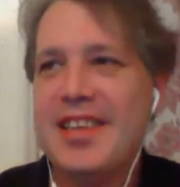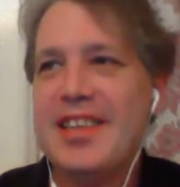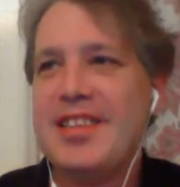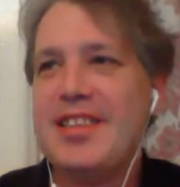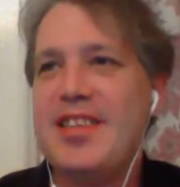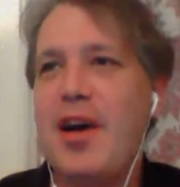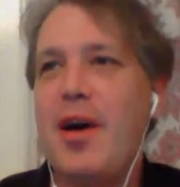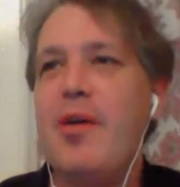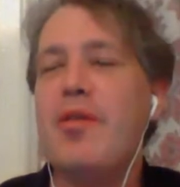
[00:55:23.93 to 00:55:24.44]

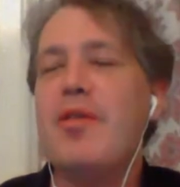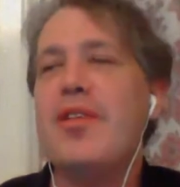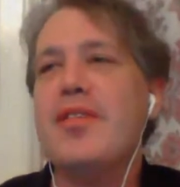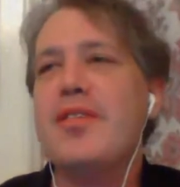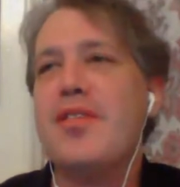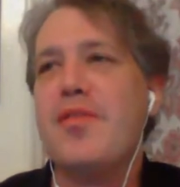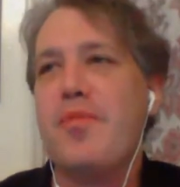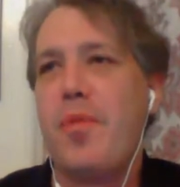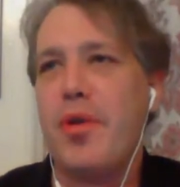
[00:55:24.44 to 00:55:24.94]
So
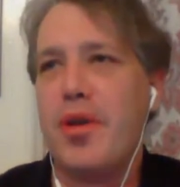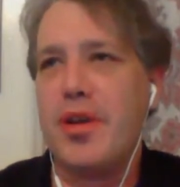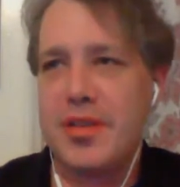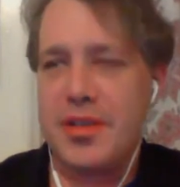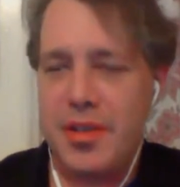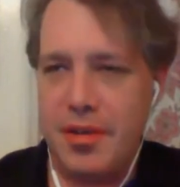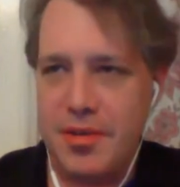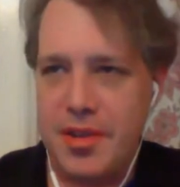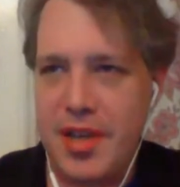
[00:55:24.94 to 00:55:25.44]
this is word
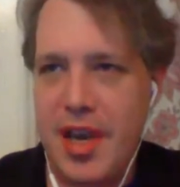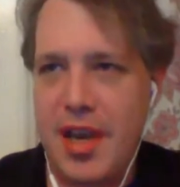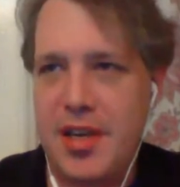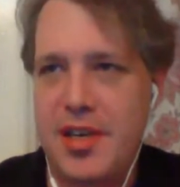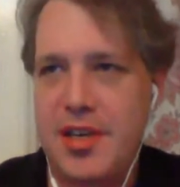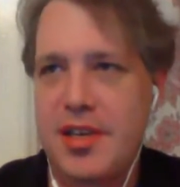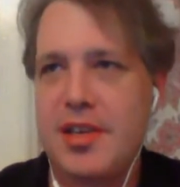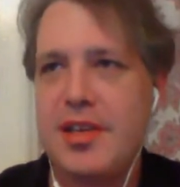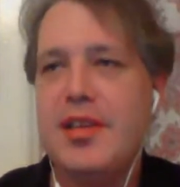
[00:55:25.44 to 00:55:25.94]

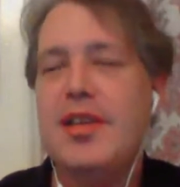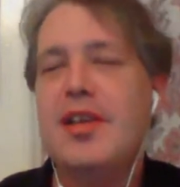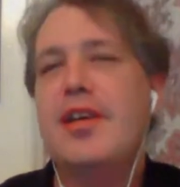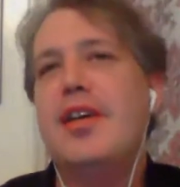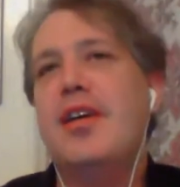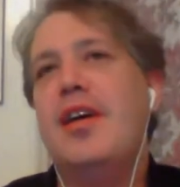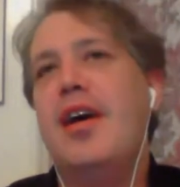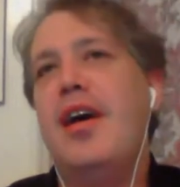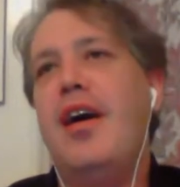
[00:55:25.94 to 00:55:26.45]
association.
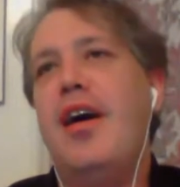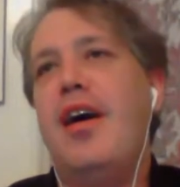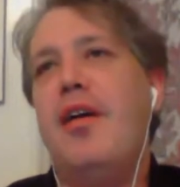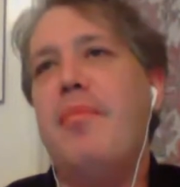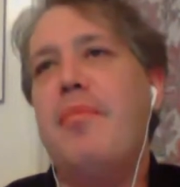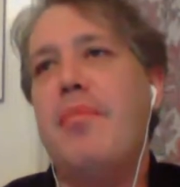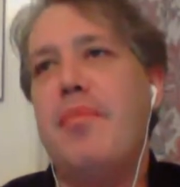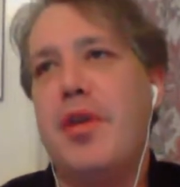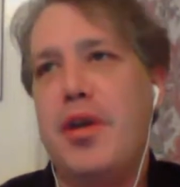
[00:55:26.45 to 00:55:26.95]

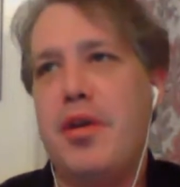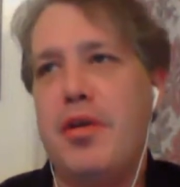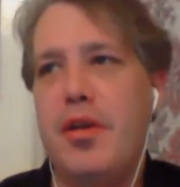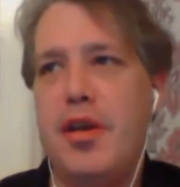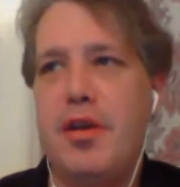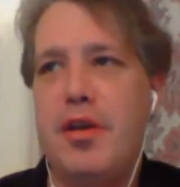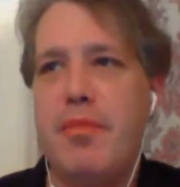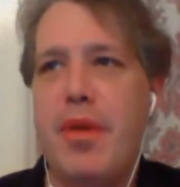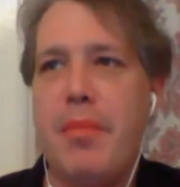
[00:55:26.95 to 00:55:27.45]
You
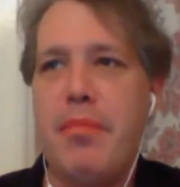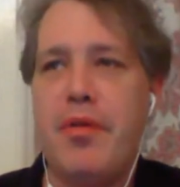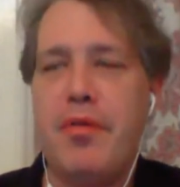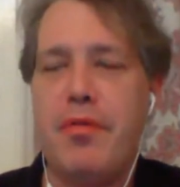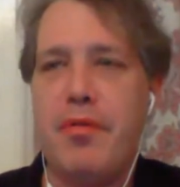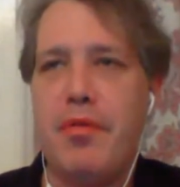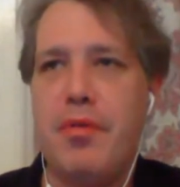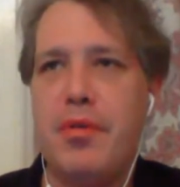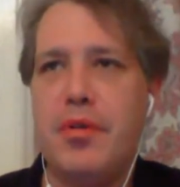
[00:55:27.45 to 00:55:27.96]
remember the
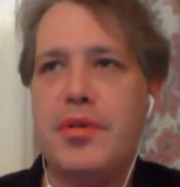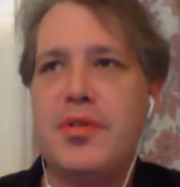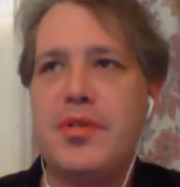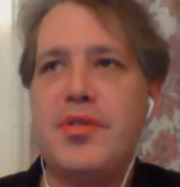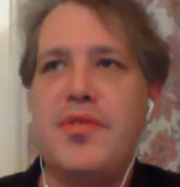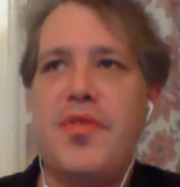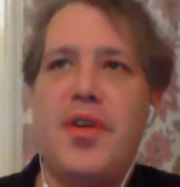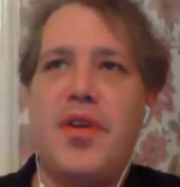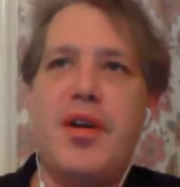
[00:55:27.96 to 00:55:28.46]

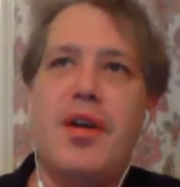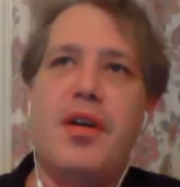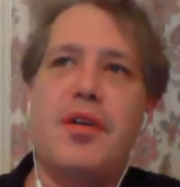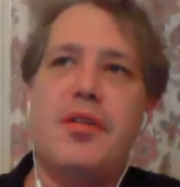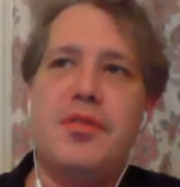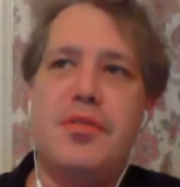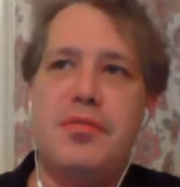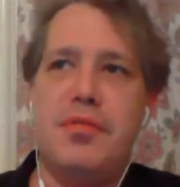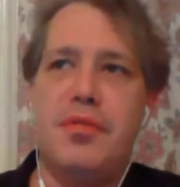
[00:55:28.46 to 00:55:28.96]
rules. There are
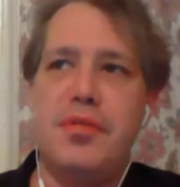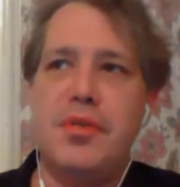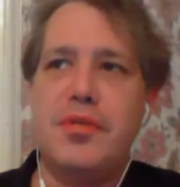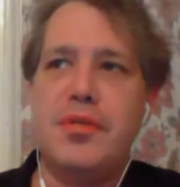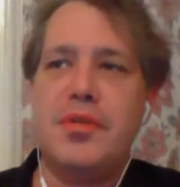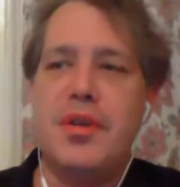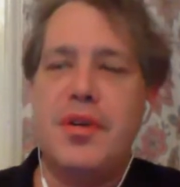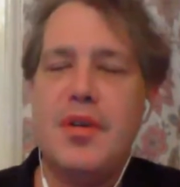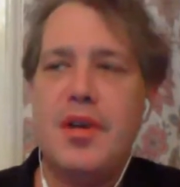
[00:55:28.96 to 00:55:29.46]
two
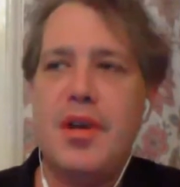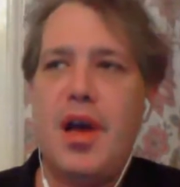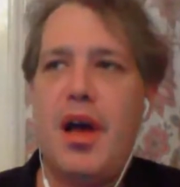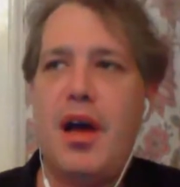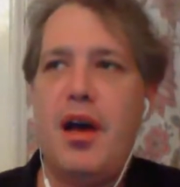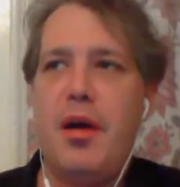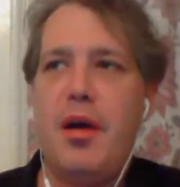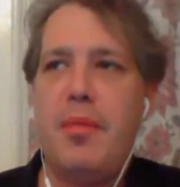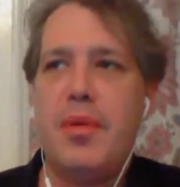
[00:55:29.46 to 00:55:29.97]
rules.
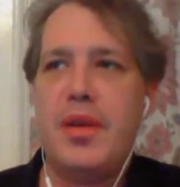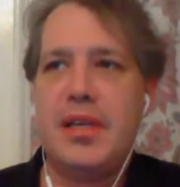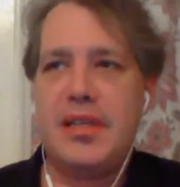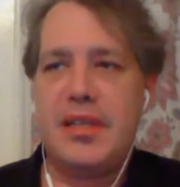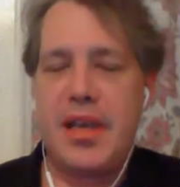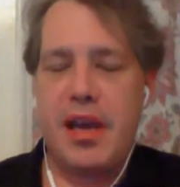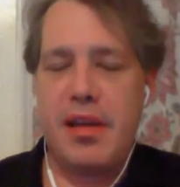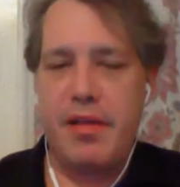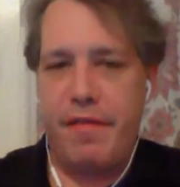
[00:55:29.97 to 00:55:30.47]
You
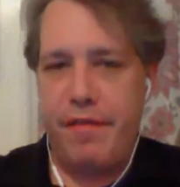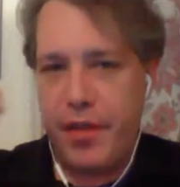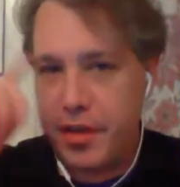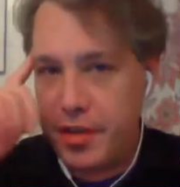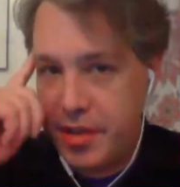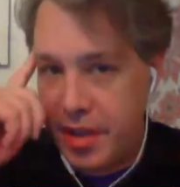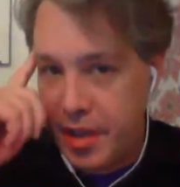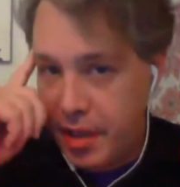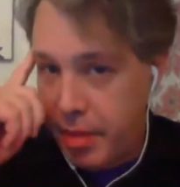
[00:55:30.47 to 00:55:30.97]
say the
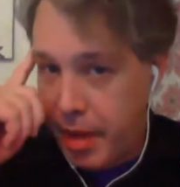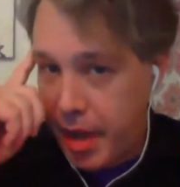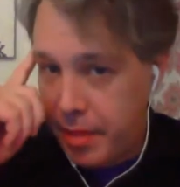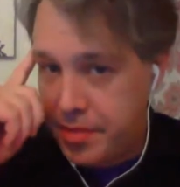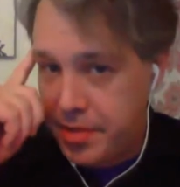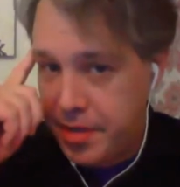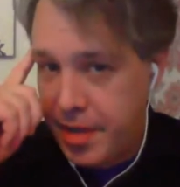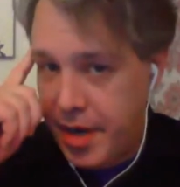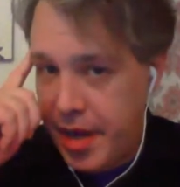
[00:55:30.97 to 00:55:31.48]
first thing that
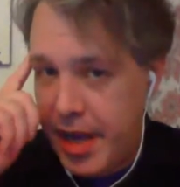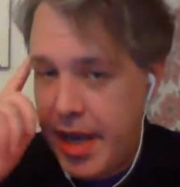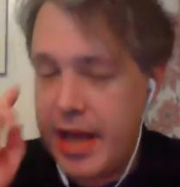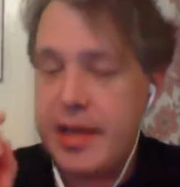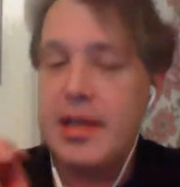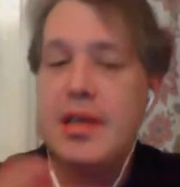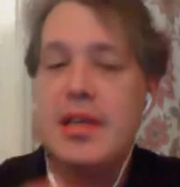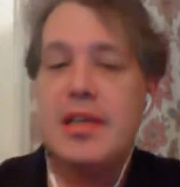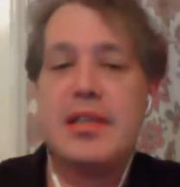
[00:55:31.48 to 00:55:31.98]
pops in your
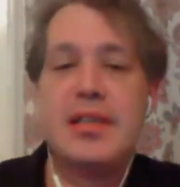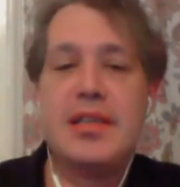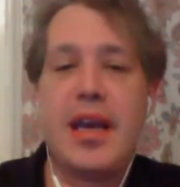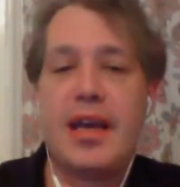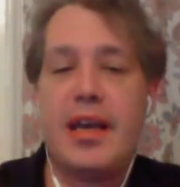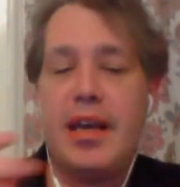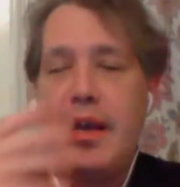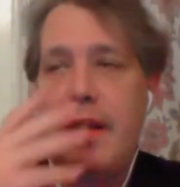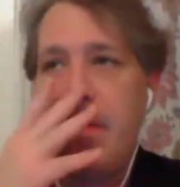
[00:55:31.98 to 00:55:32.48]
head.
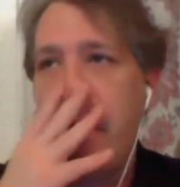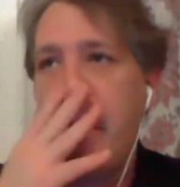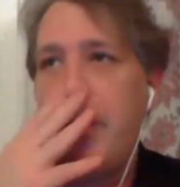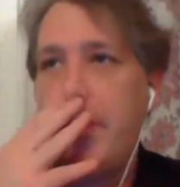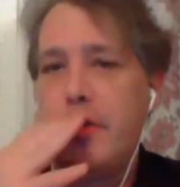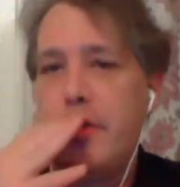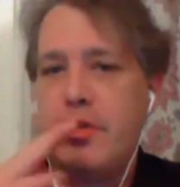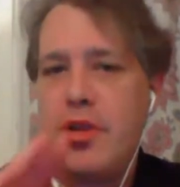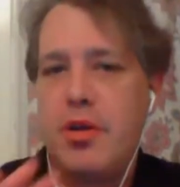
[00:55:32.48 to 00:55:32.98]
Second,
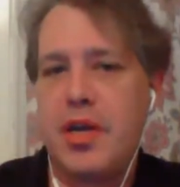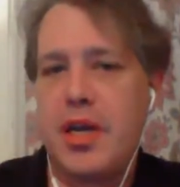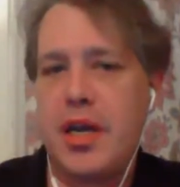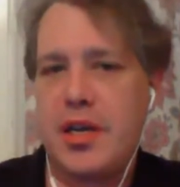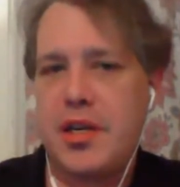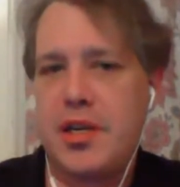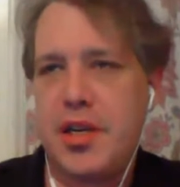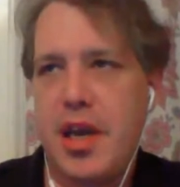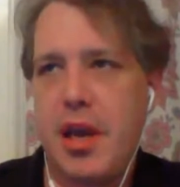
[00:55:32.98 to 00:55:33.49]
there's no
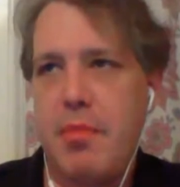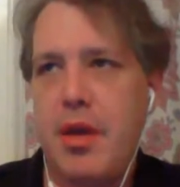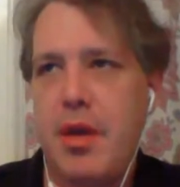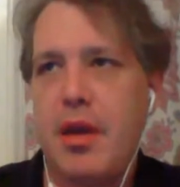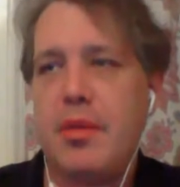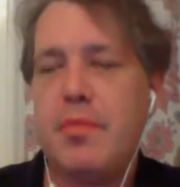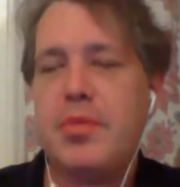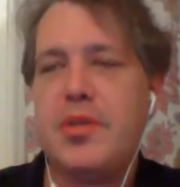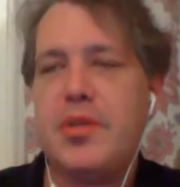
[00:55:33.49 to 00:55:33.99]
kink shaming.